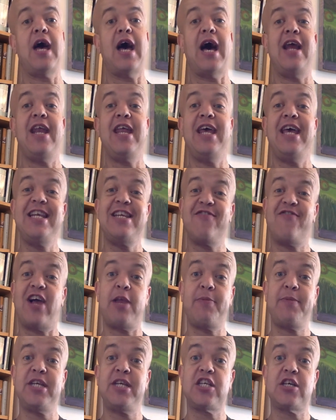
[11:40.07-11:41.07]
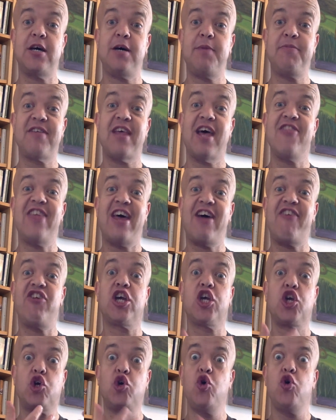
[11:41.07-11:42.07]
And in development terms, they're
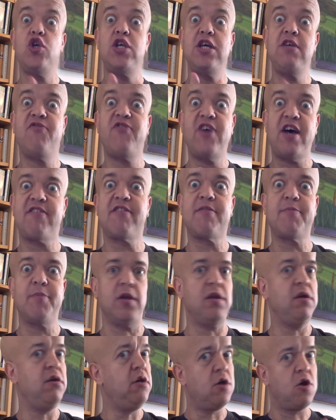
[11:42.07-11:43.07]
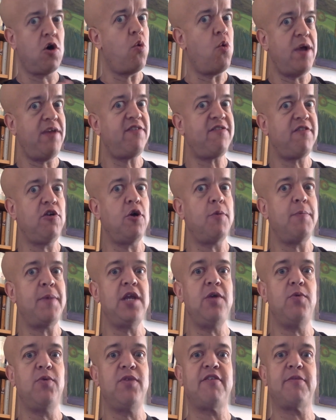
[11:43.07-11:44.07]
a good investment. You're not wasting your
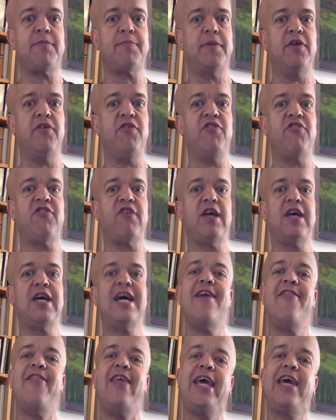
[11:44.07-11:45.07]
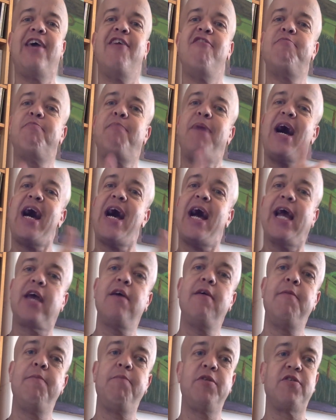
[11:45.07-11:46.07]
money with this bunch. They give back
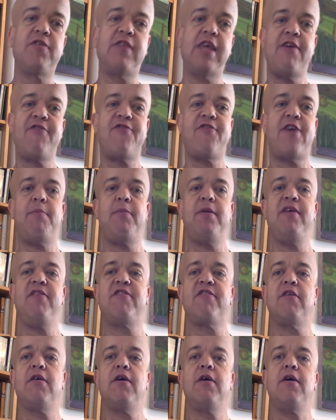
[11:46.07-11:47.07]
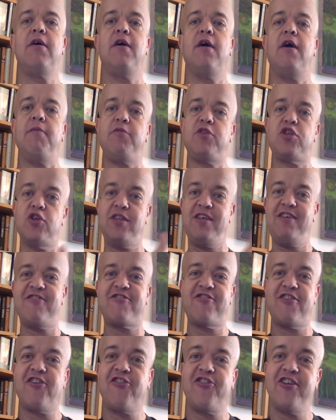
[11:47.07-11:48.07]
to their families, to these
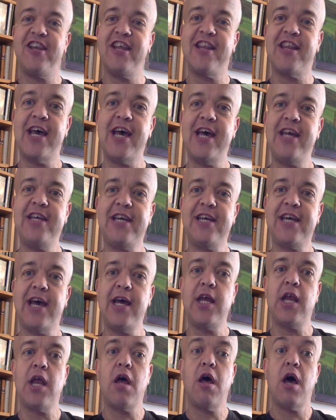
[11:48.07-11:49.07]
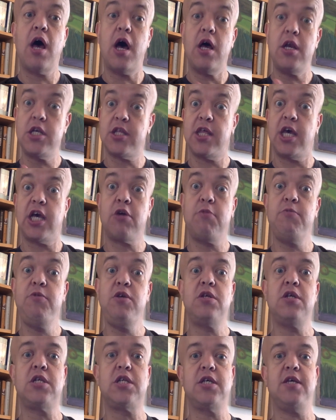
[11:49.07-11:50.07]
children that they educate, and to their
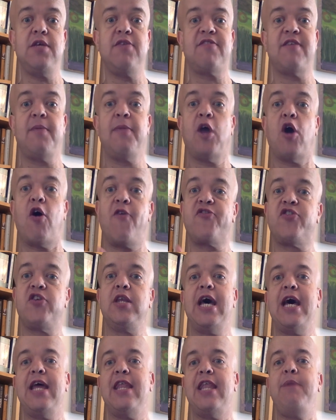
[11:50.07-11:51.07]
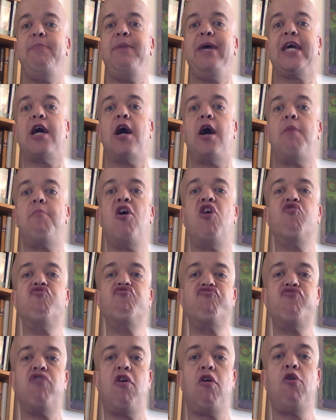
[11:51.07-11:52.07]
communities. Often they become
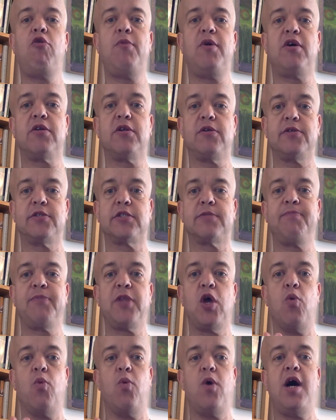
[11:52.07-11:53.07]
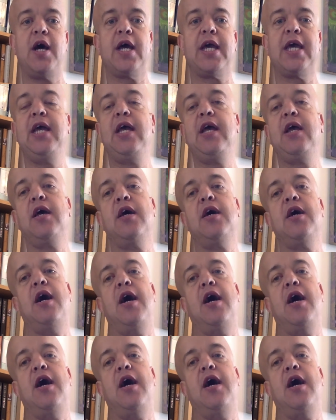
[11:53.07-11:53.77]
role models, working